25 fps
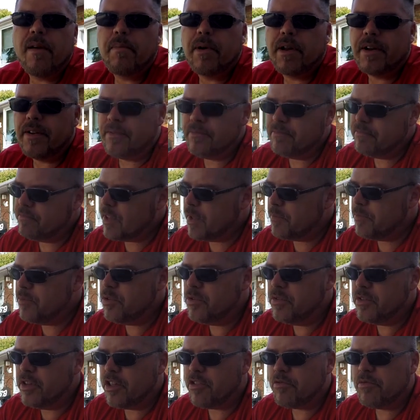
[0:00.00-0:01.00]
But I'm
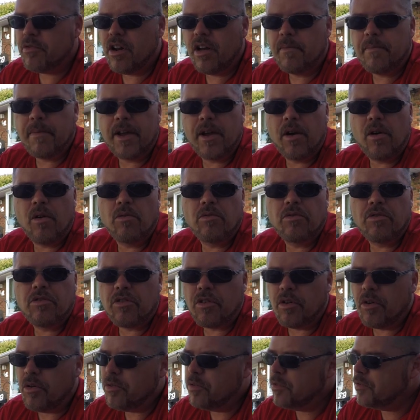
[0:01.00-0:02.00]
doing this one on my own,
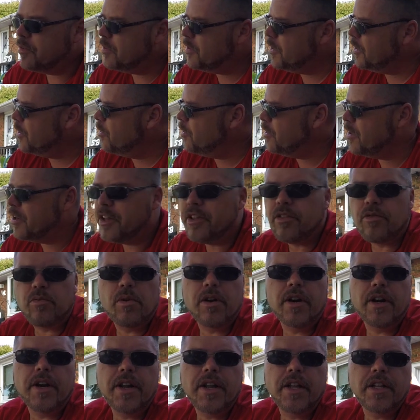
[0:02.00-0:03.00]
so, you know, it is
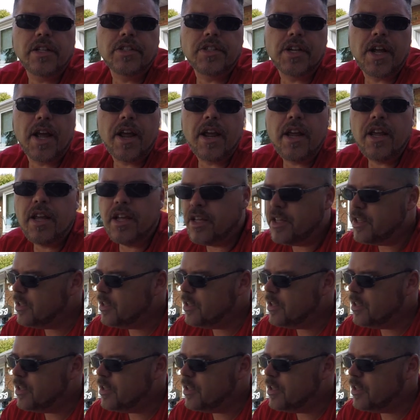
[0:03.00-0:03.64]
what it is, eh?